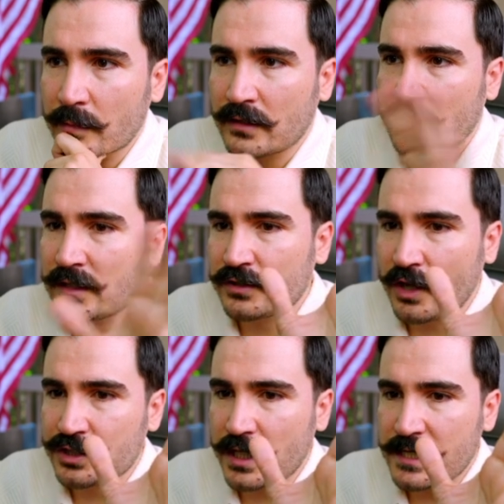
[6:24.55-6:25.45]
not gonna
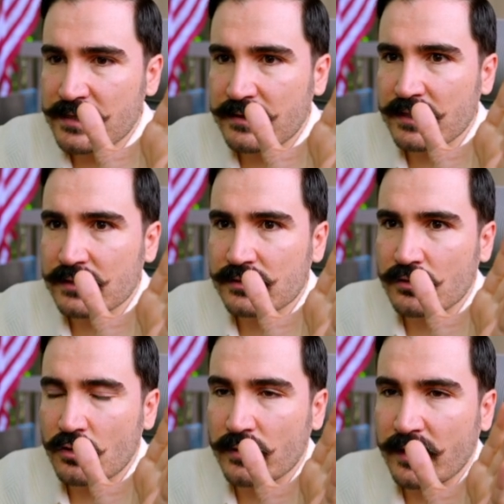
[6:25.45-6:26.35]
touch anything.
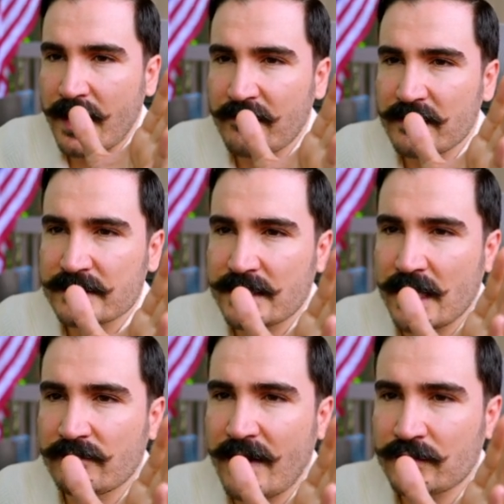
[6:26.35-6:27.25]
So we're gonna have a
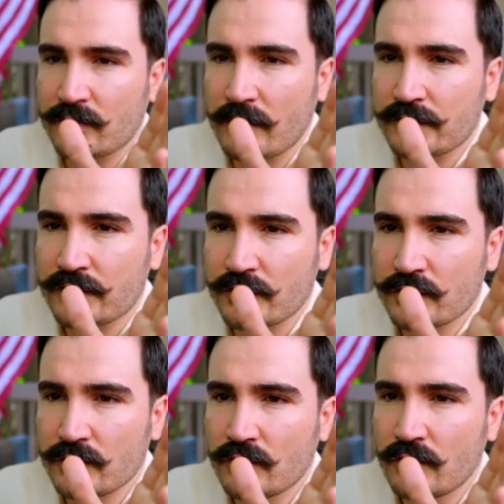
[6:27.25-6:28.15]
scale factor of
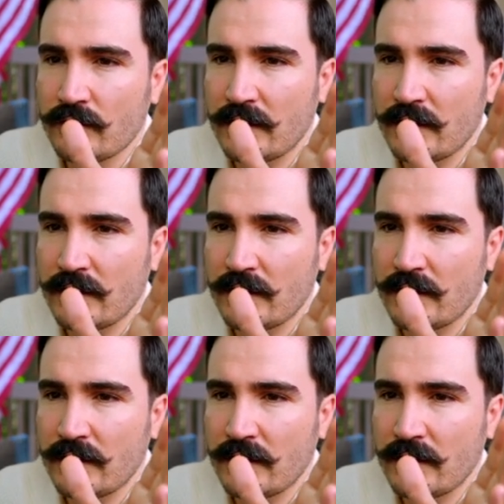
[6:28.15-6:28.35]
2,